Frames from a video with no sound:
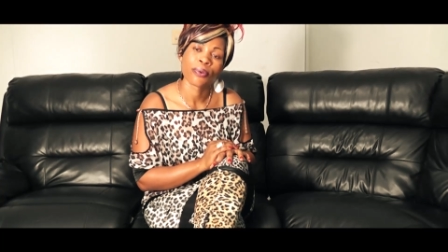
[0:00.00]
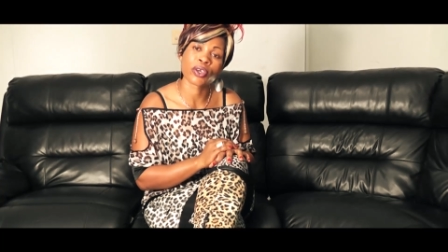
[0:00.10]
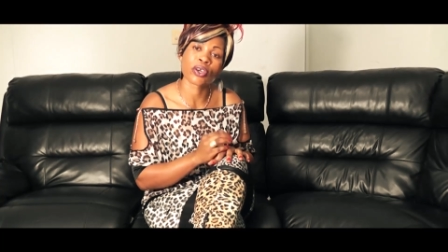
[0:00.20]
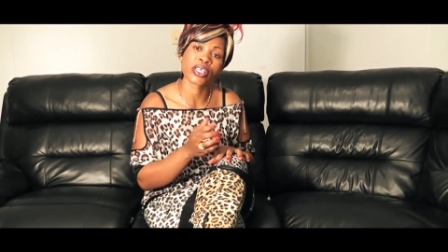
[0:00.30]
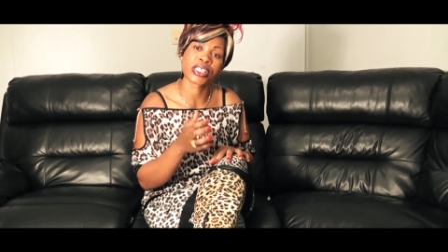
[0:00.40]

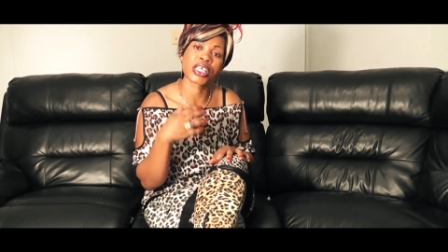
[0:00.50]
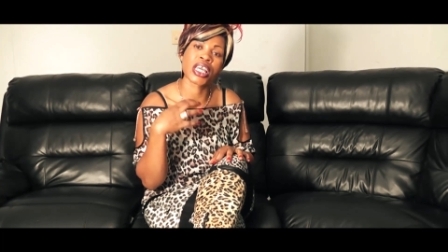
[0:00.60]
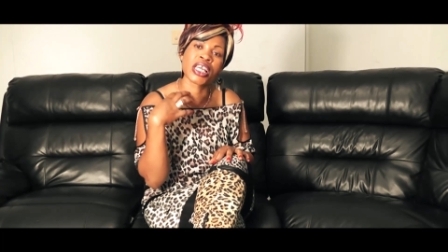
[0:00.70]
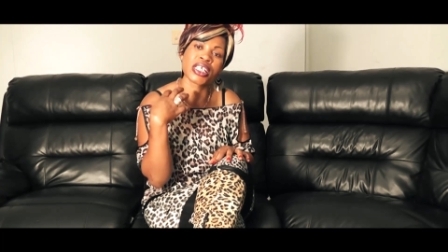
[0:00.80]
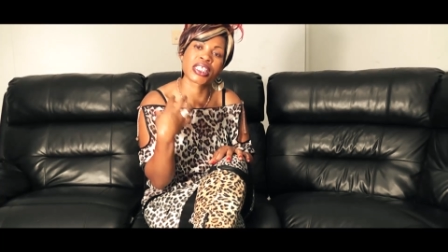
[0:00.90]
because
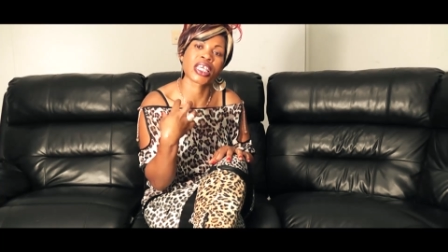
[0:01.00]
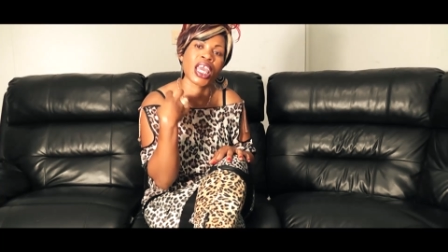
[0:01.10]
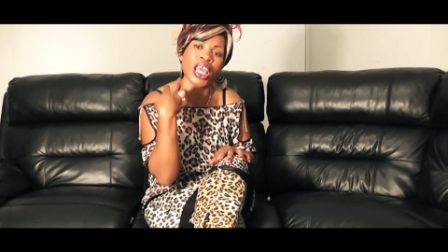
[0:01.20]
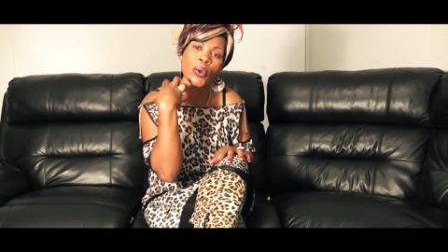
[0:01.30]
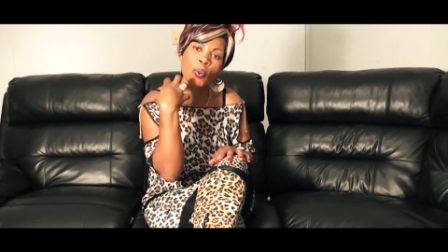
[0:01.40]
it's
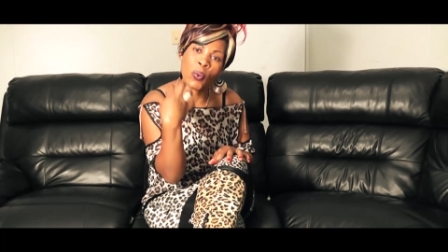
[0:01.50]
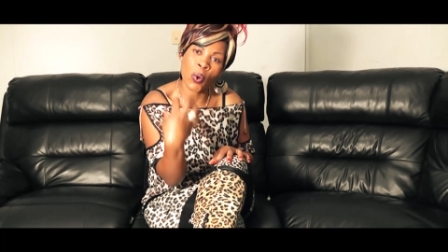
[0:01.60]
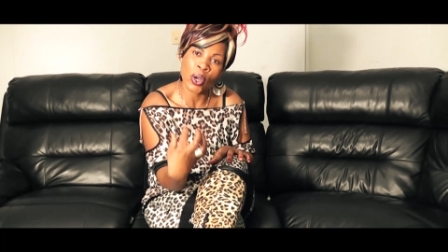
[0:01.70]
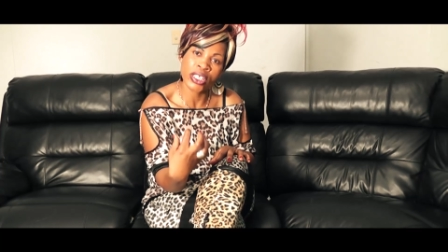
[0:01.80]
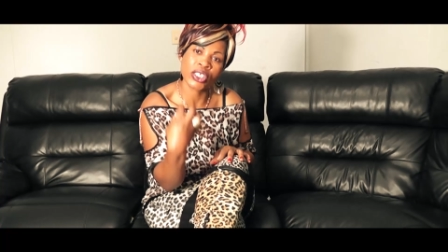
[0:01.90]
in
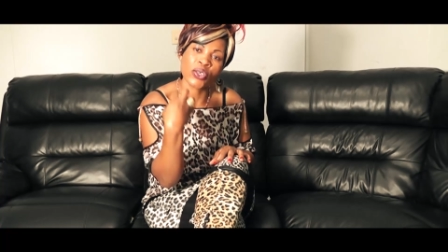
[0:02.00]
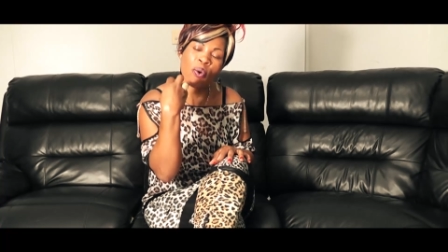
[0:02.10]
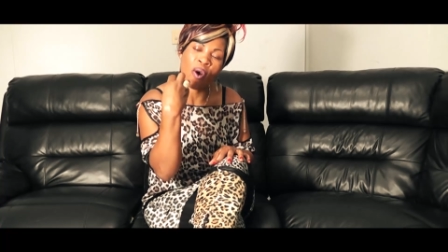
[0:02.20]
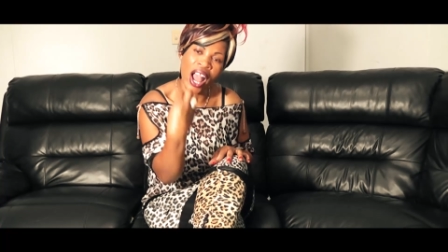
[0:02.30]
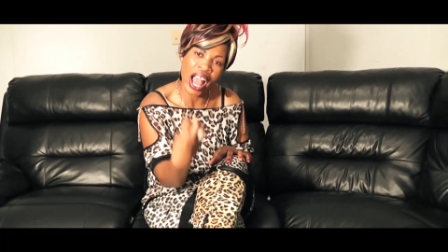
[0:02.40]
what
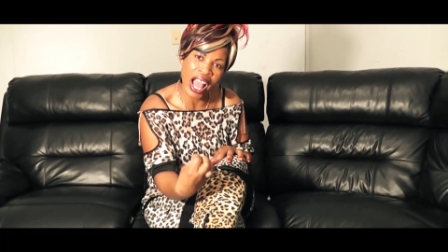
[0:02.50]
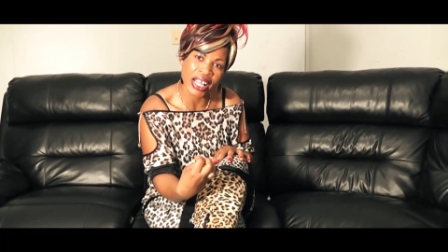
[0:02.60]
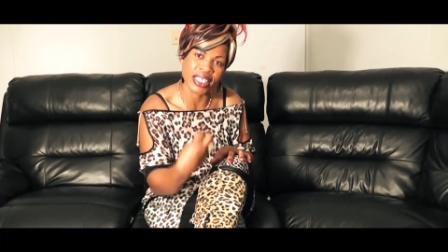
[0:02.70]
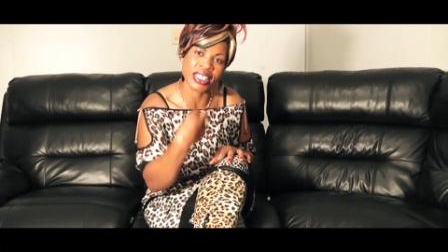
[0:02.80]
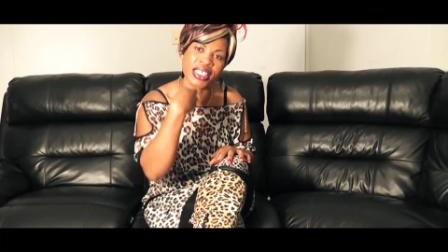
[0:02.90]
your
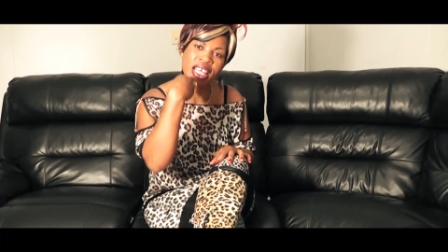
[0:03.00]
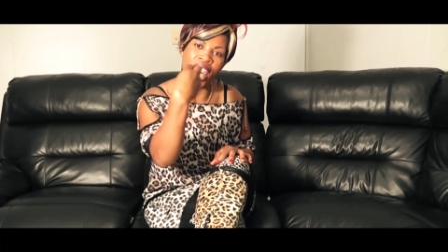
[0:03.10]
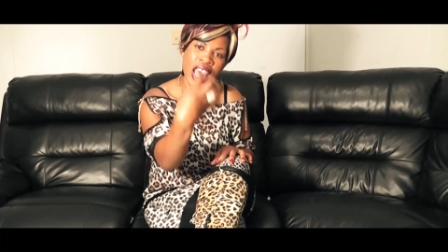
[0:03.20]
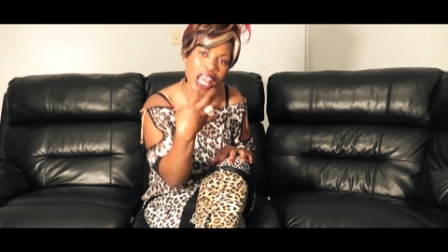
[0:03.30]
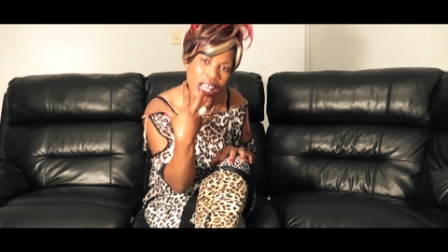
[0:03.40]
heart
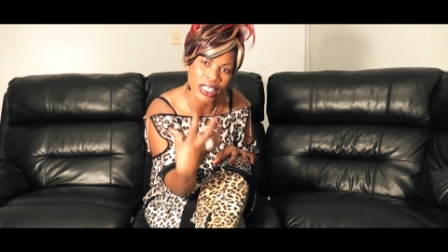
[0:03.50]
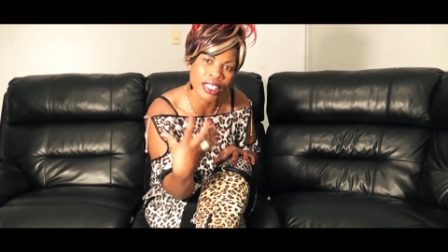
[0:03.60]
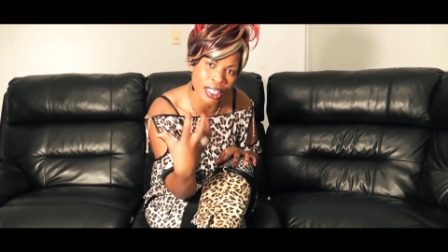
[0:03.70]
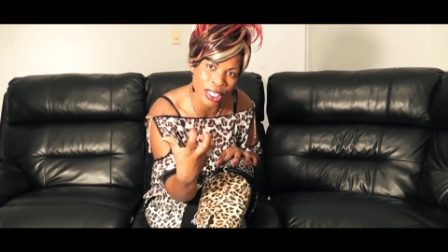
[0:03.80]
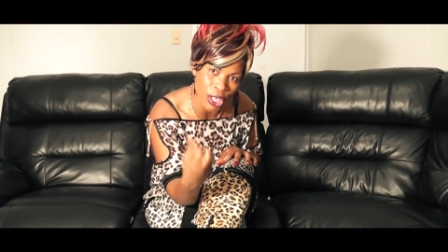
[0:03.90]

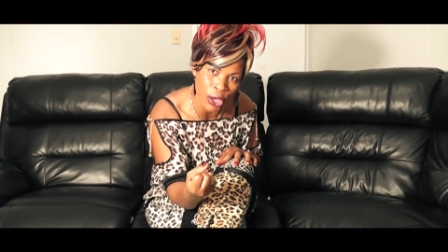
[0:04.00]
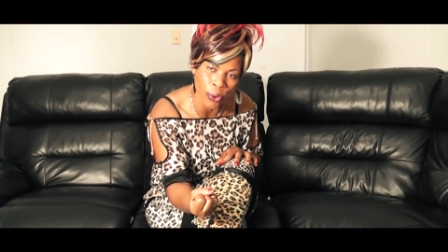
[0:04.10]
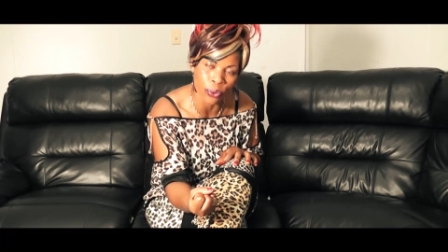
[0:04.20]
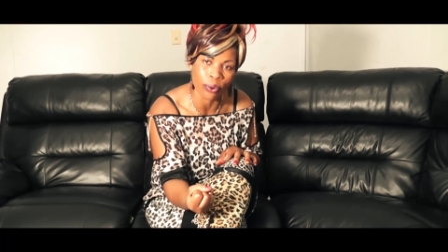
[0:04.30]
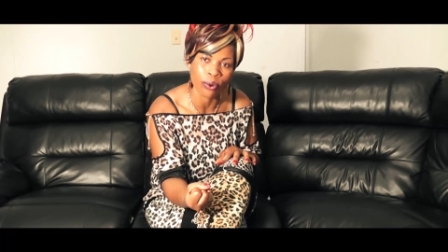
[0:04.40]
sends
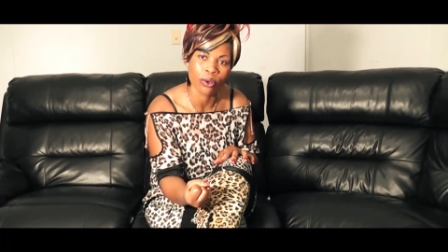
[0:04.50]
you